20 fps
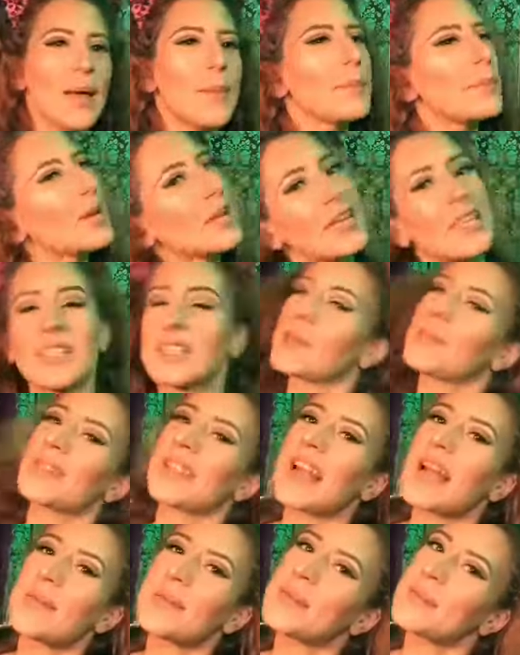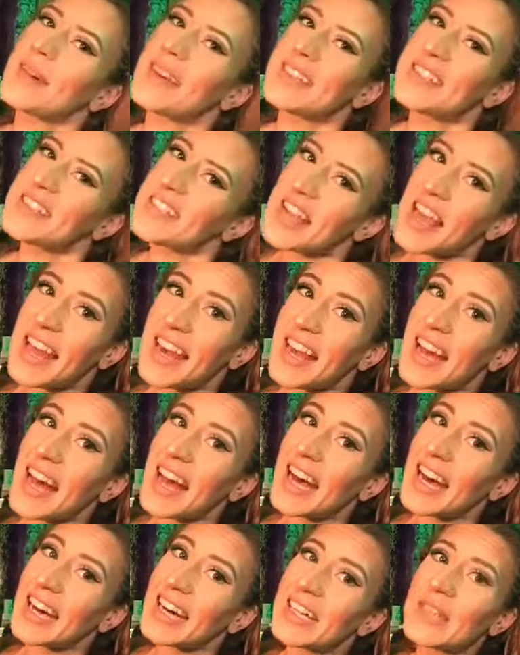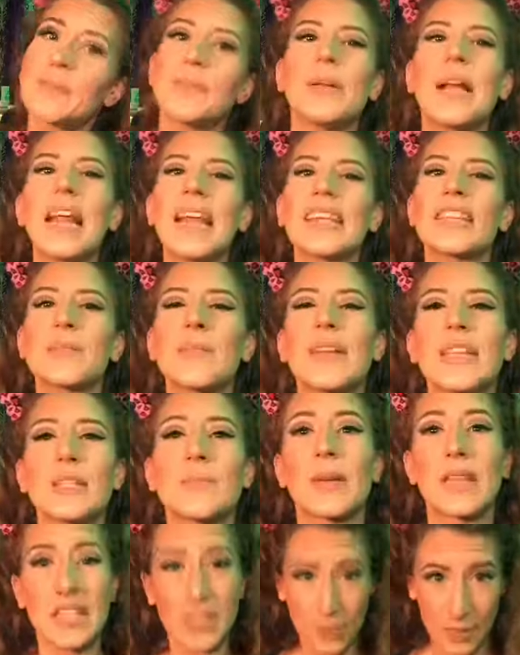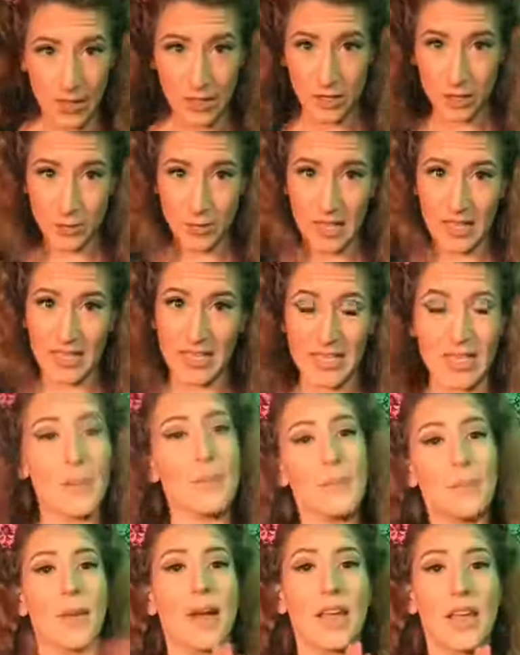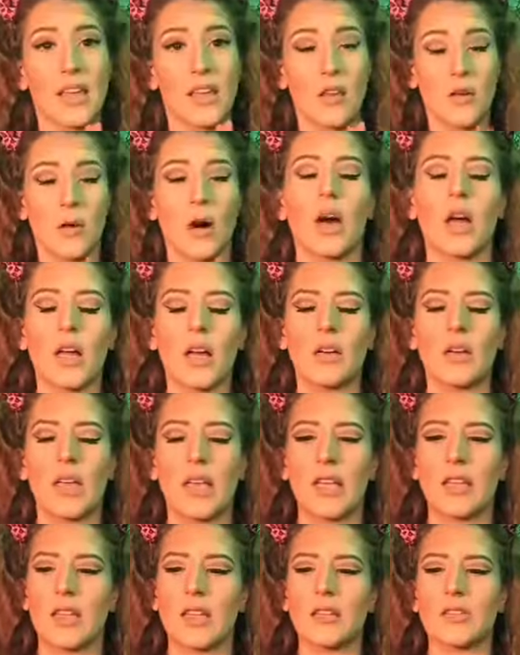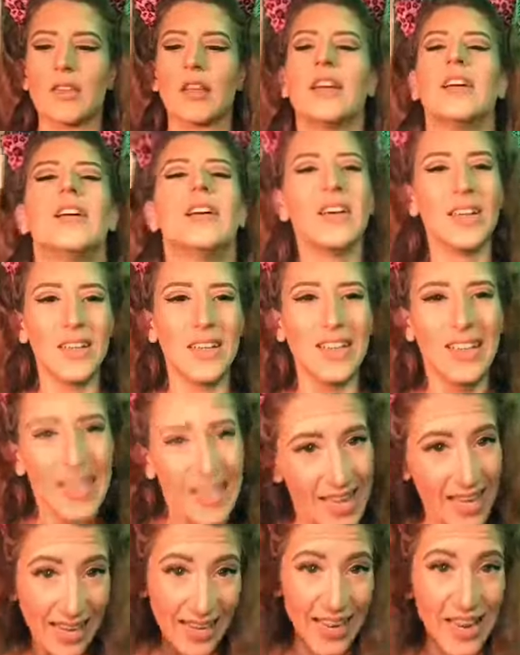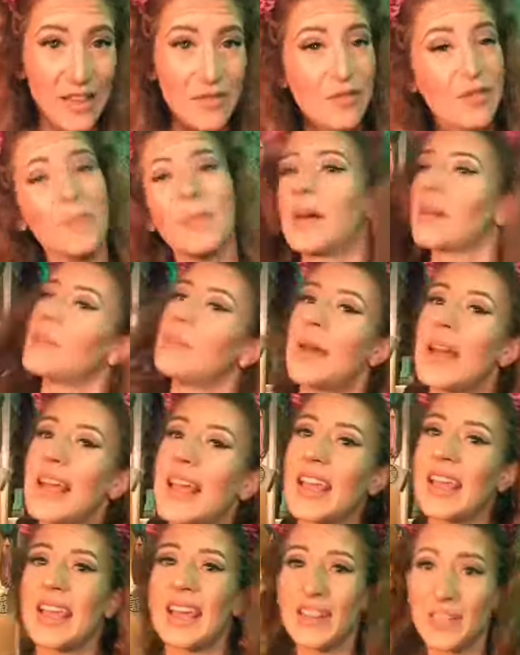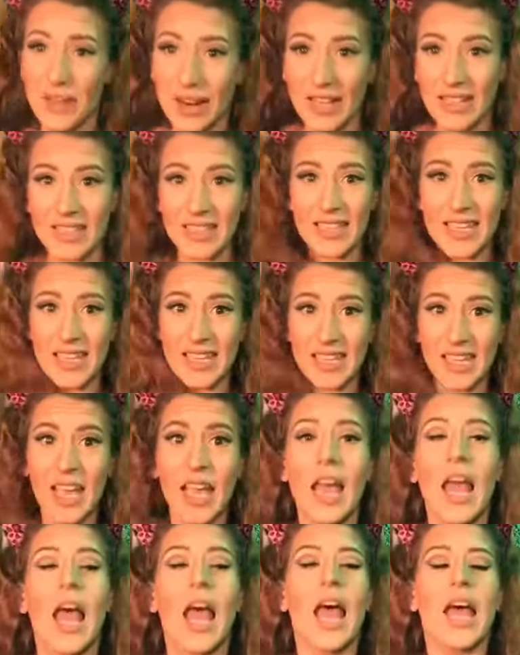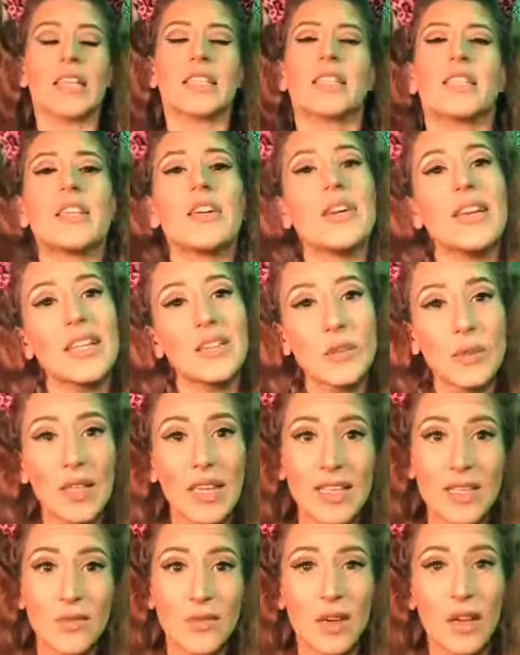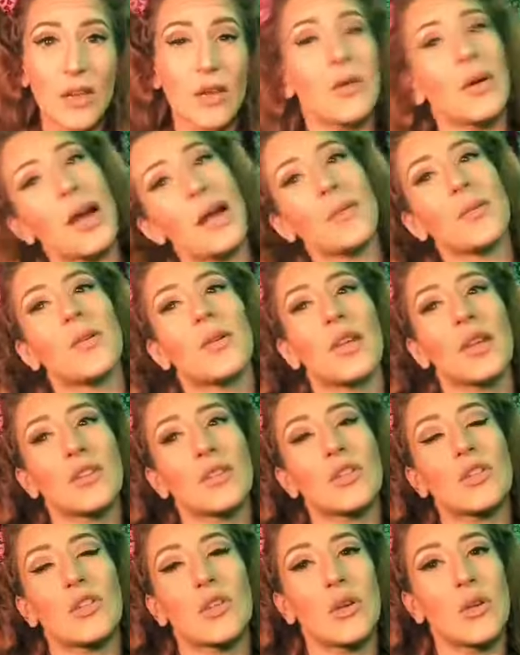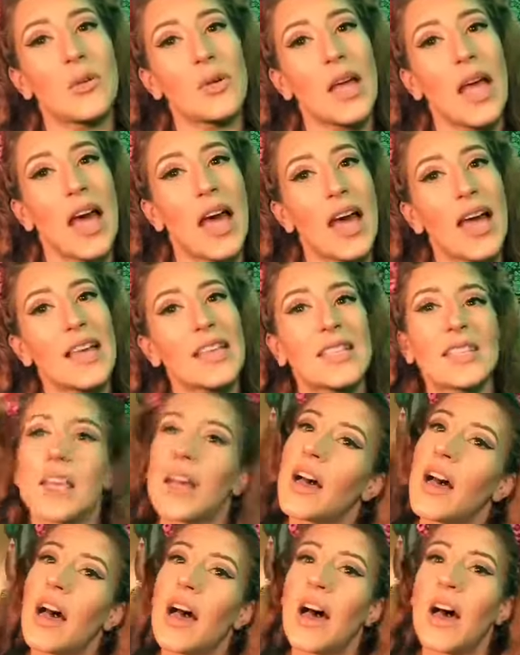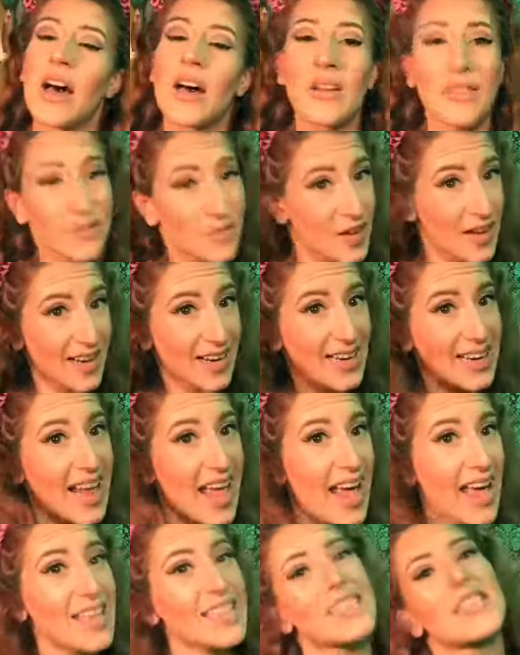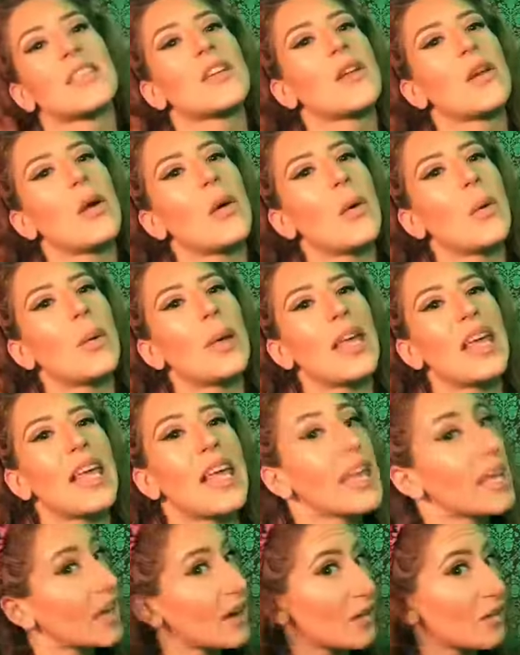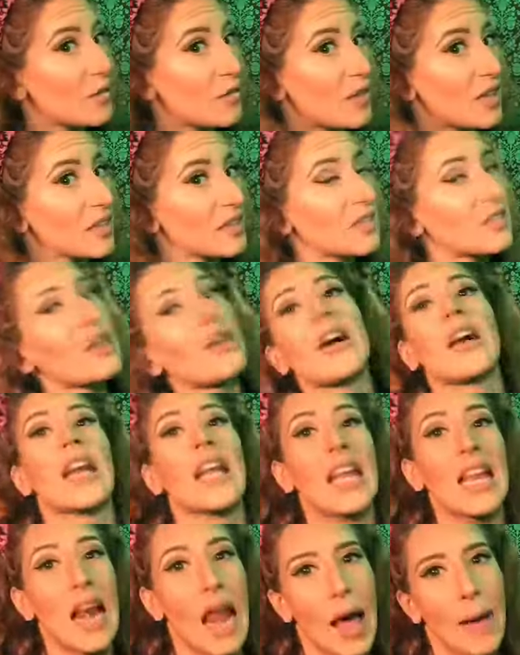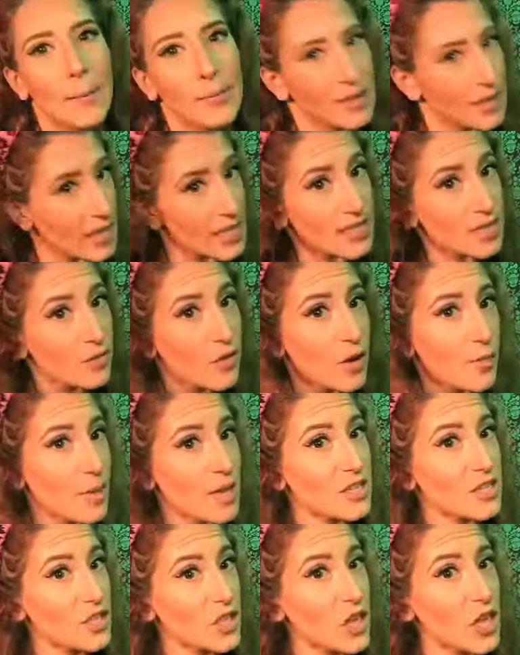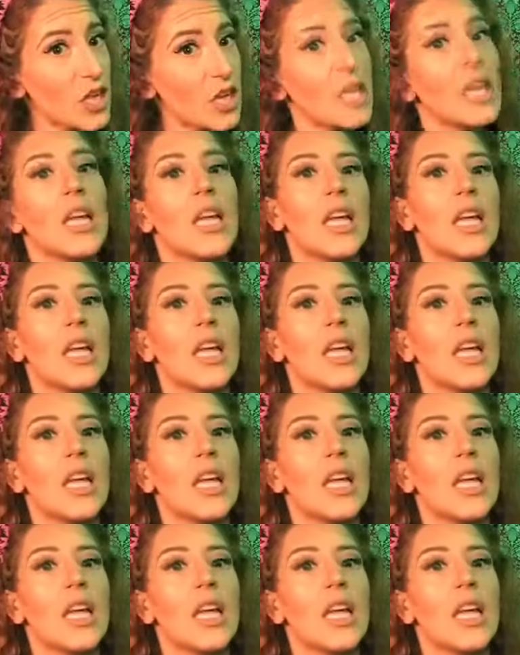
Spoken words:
please subscribe to my channel, please. I'm begging you all. Okay, now enough about dying and ranting. So in today's video I'm going to show you guys a very nice glowy winter glam transformation